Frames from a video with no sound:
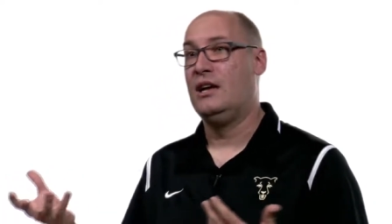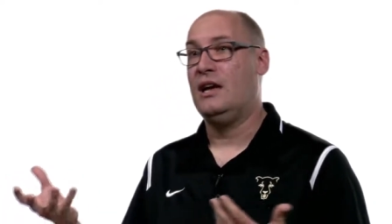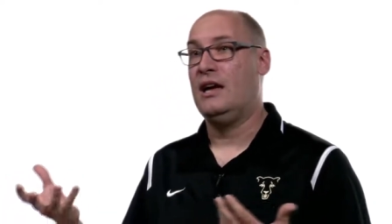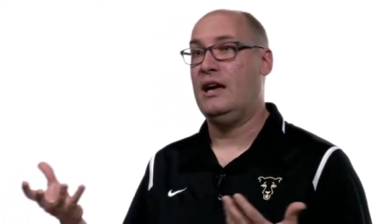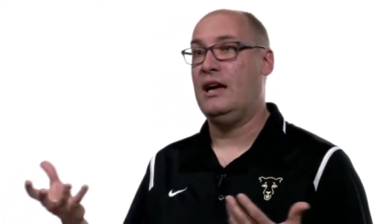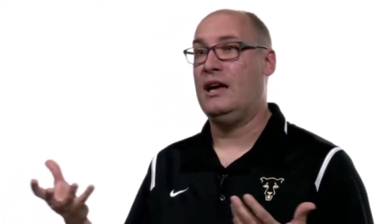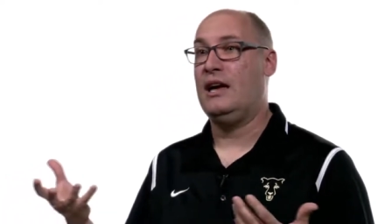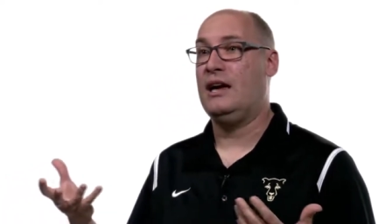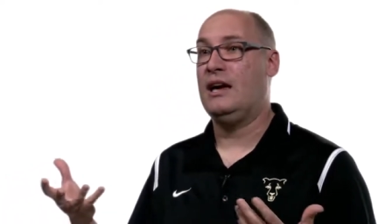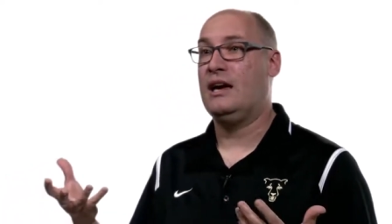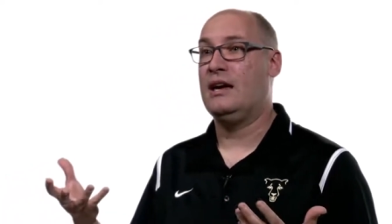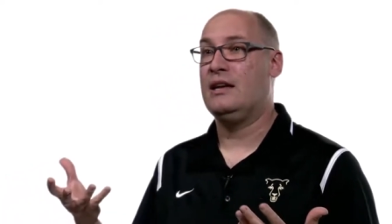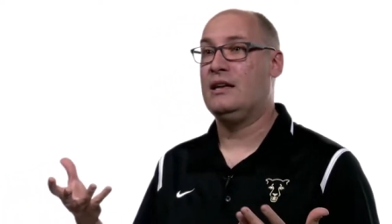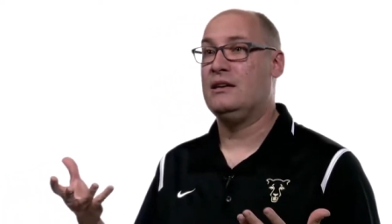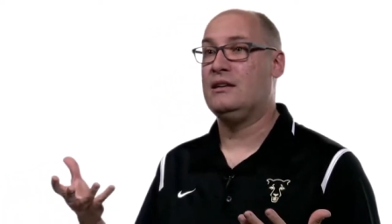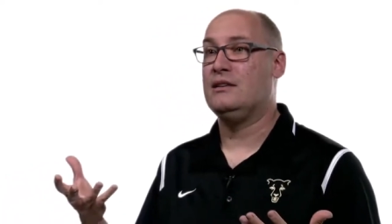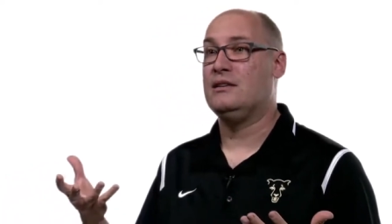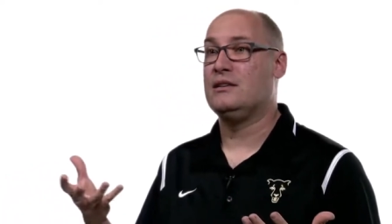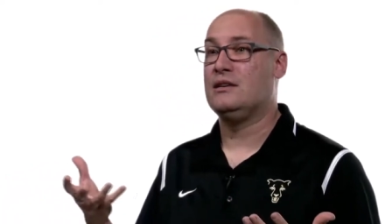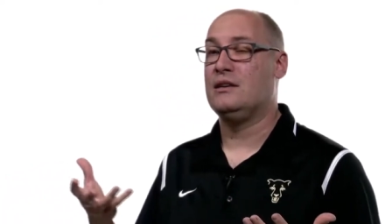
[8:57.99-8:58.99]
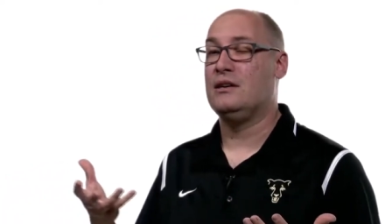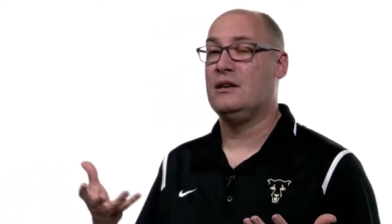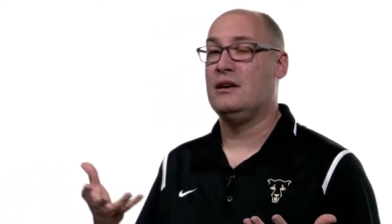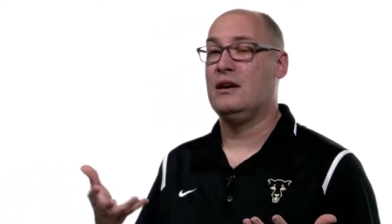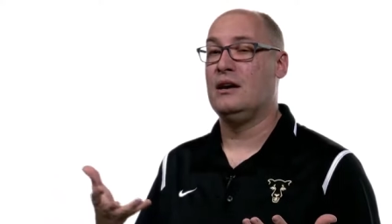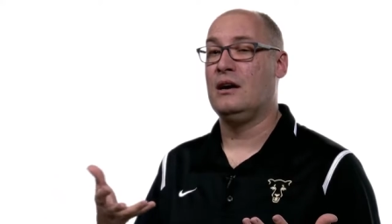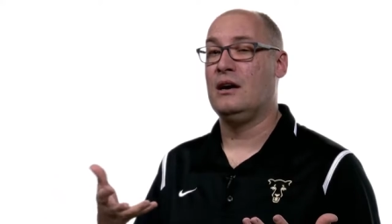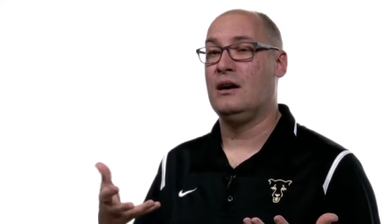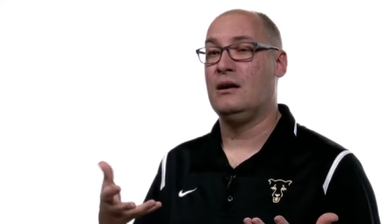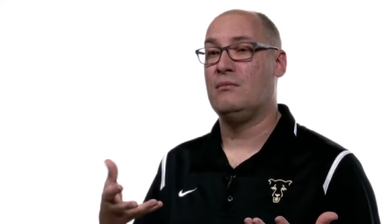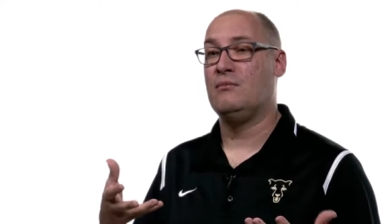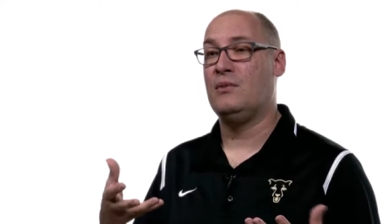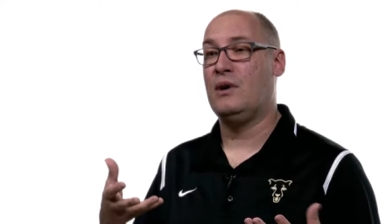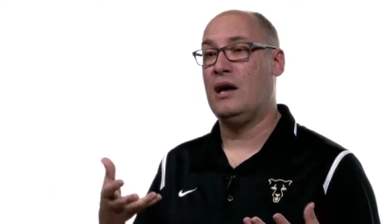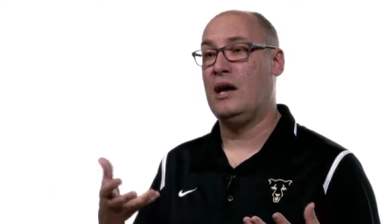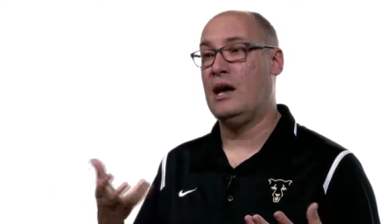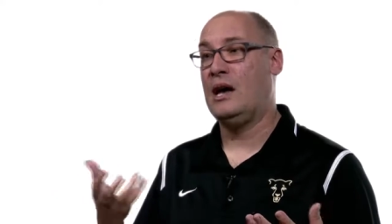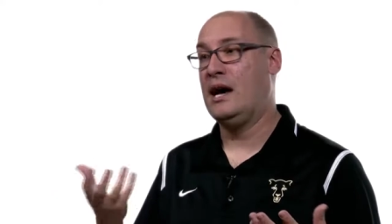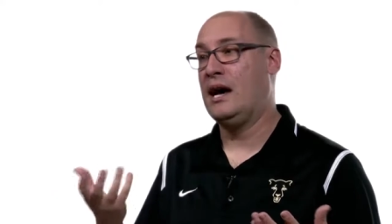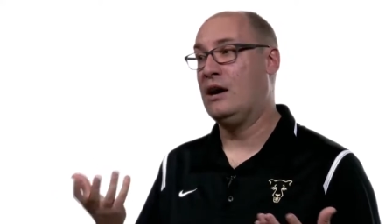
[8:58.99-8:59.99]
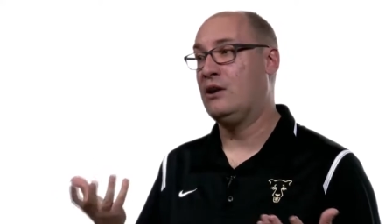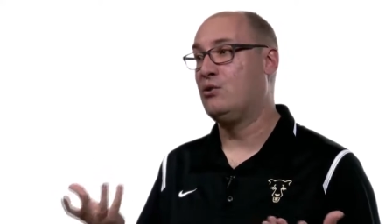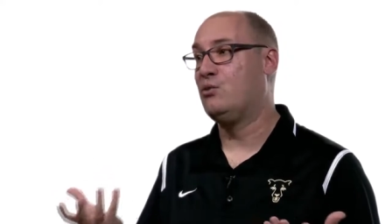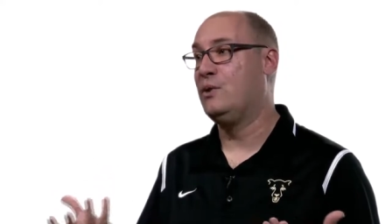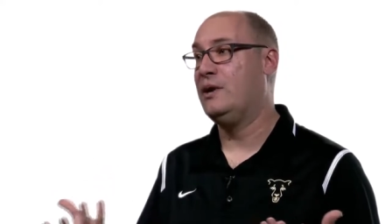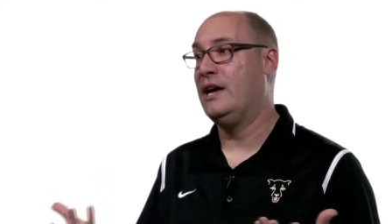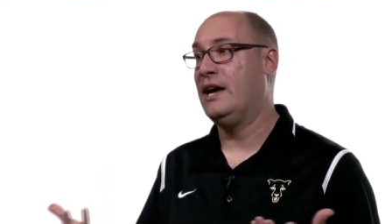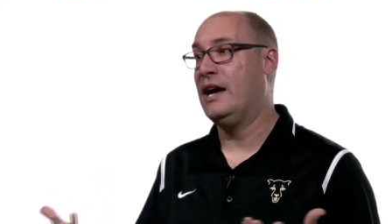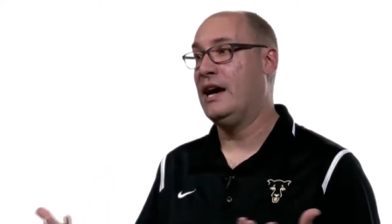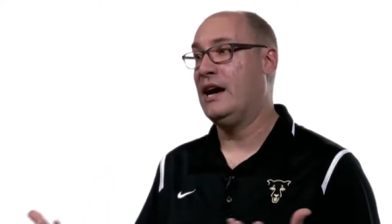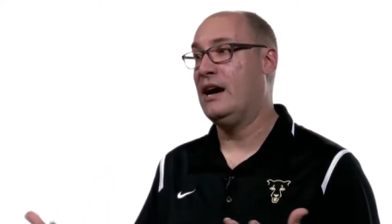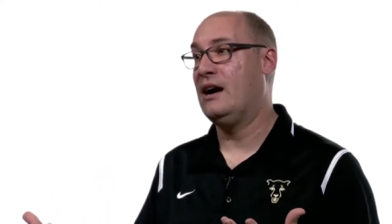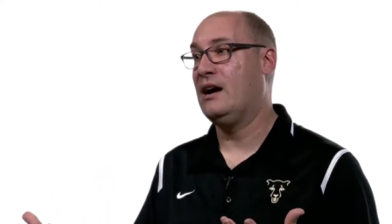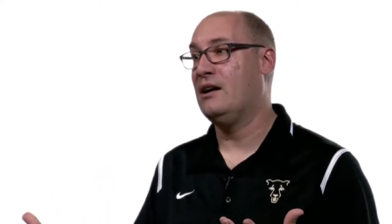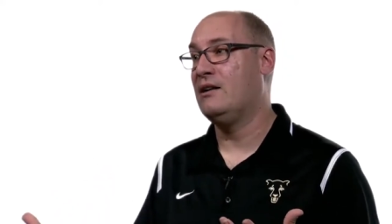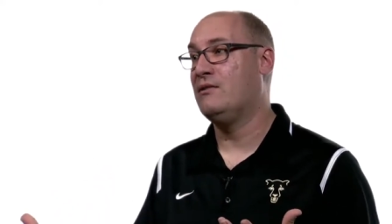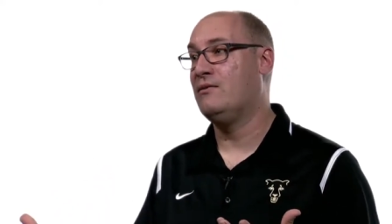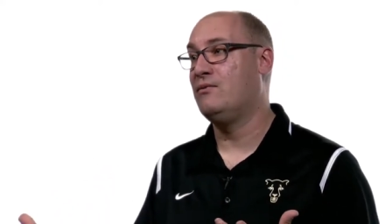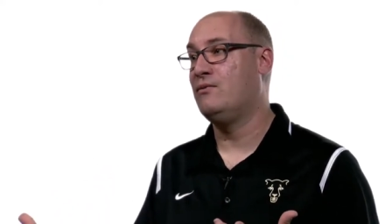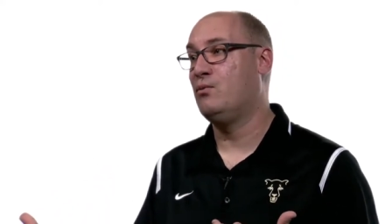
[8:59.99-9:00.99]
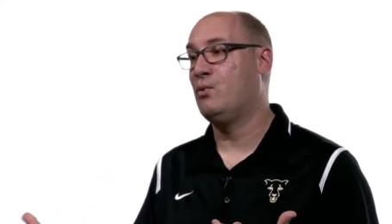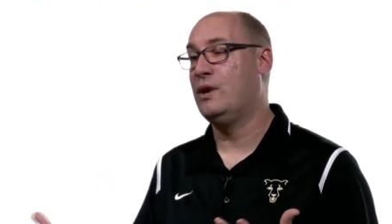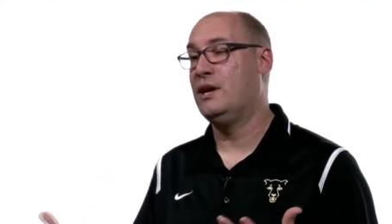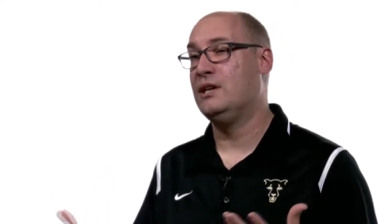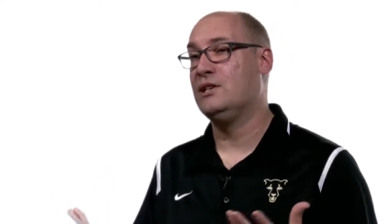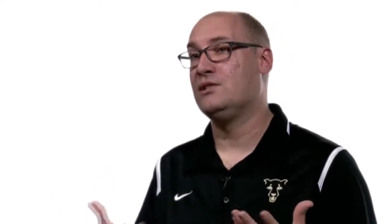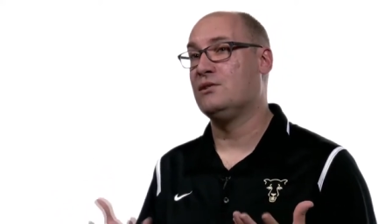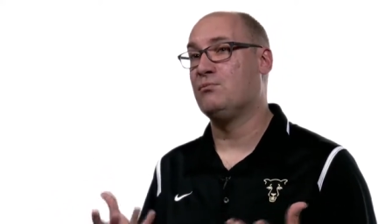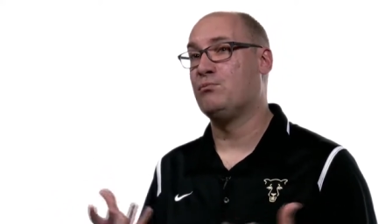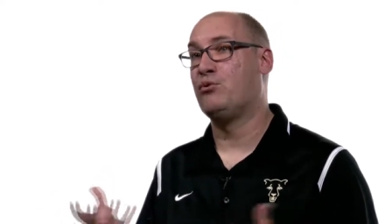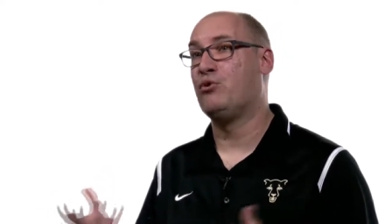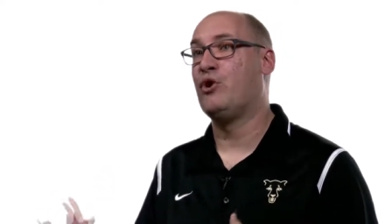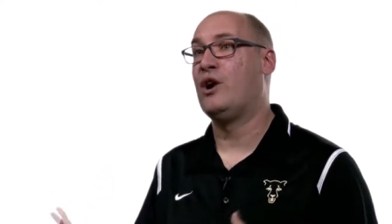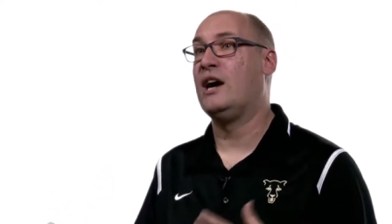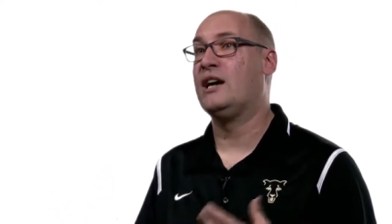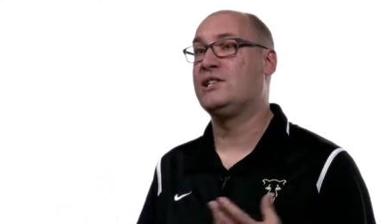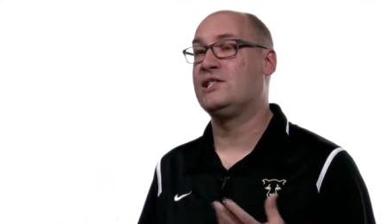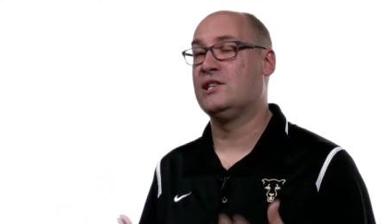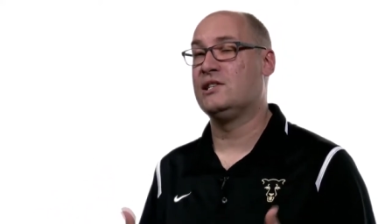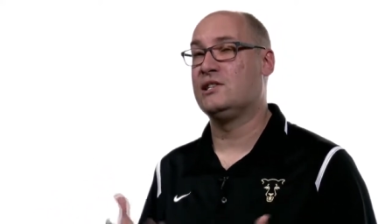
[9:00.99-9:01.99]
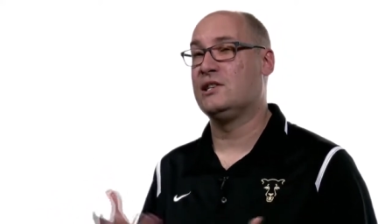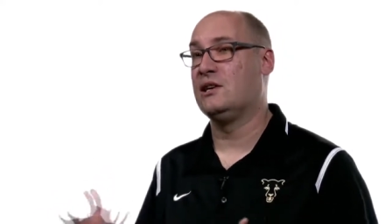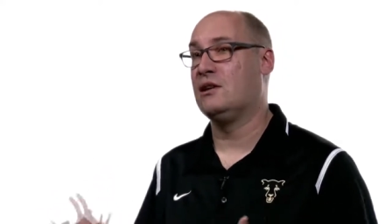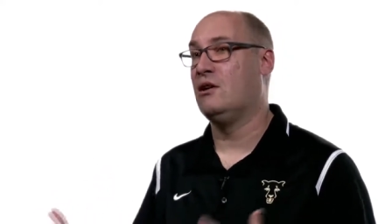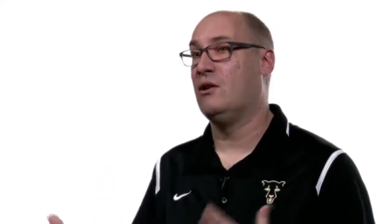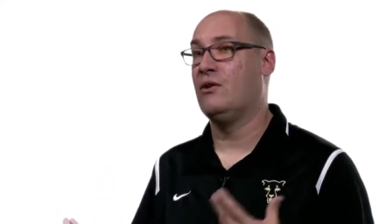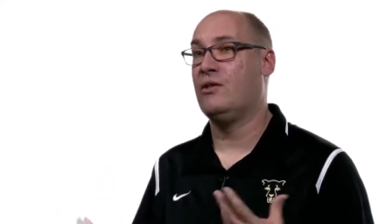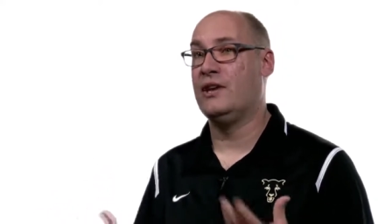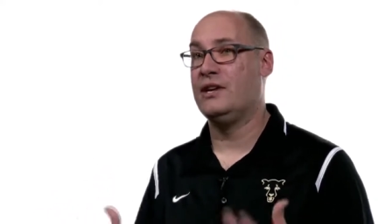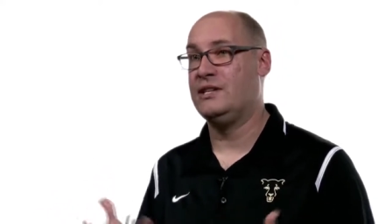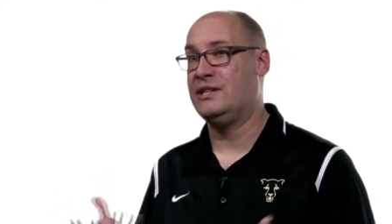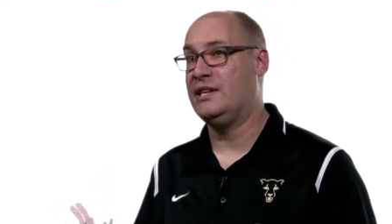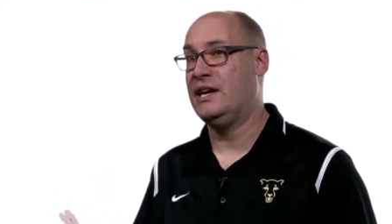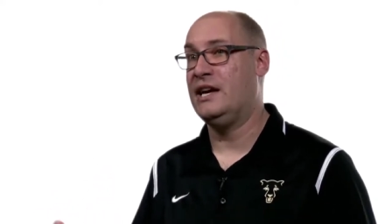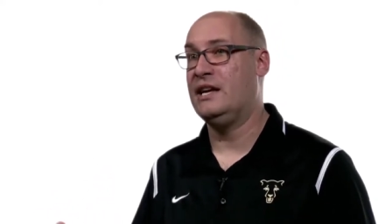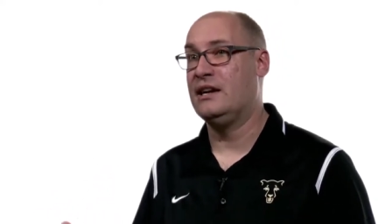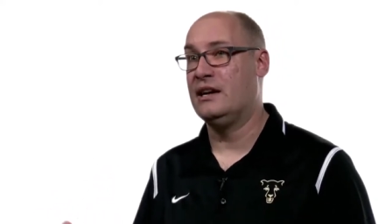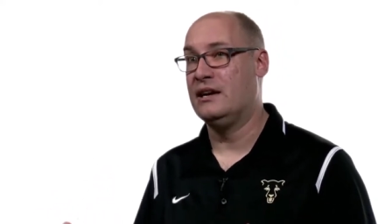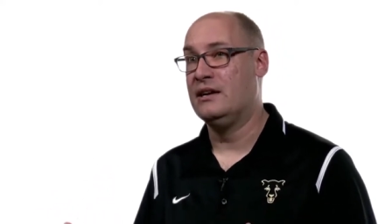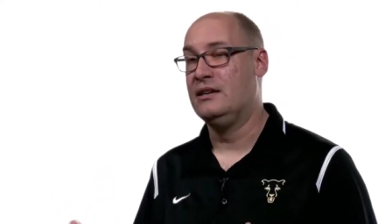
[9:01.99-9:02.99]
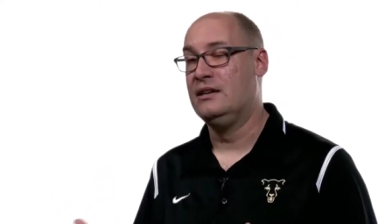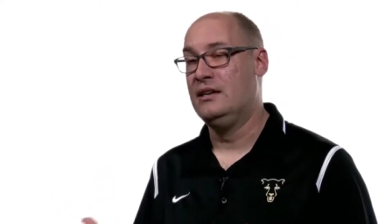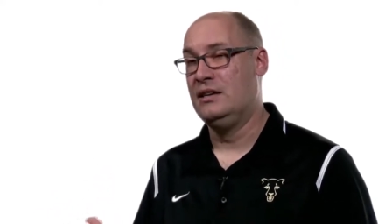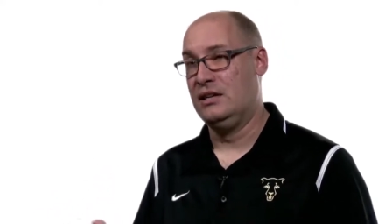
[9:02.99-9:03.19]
And how do we have ways of processing all that data?